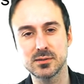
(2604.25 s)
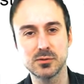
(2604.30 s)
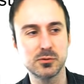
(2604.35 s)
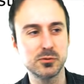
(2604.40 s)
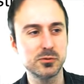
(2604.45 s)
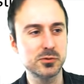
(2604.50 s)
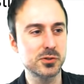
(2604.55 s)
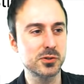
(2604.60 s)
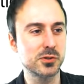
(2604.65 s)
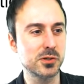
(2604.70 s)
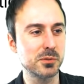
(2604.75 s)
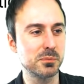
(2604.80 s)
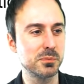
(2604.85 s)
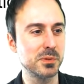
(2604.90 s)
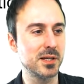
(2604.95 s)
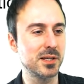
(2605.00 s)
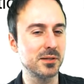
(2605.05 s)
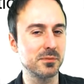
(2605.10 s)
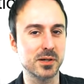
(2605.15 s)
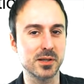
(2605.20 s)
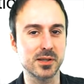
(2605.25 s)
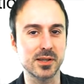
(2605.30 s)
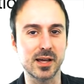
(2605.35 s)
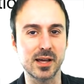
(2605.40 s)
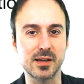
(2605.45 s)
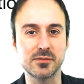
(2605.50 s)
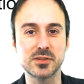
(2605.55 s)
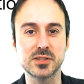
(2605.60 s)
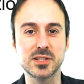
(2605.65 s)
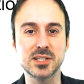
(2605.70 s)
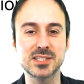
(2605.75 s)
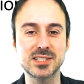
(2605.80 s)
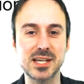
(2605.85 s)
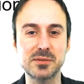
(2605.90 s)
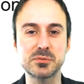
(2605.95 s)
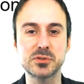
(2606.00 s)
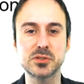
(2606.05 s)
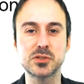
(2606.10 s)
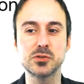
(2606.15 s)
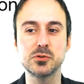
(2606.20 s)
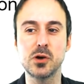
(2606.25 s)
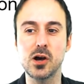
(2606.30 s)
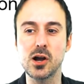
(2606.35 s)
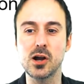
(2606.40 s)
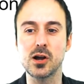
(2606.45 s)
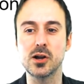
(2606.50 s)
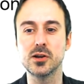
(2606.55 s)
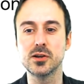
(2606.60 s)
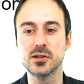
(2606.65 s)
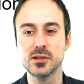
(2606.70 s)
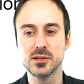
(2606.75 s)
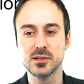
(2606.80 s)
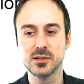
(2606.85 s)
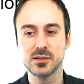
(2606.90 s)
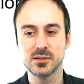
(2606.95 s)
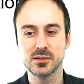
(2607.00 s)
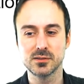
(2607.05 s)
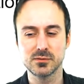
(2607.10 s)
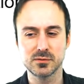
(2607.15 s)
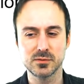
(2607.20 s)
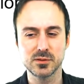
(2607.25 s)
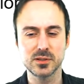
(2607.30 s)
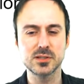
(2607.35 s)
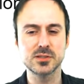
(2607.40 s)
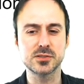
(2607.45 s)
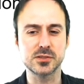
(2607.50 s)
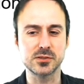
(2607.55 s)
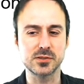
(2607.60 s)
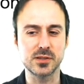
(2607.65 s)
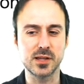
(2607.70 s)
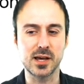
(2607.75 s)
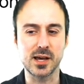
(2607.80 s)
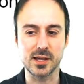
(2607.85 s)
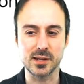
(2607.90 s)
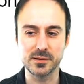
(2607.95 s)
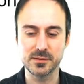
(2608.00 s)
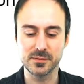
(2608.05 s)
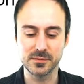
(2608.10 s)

Who's going to complain about that? If the exam's too hard, let's do that.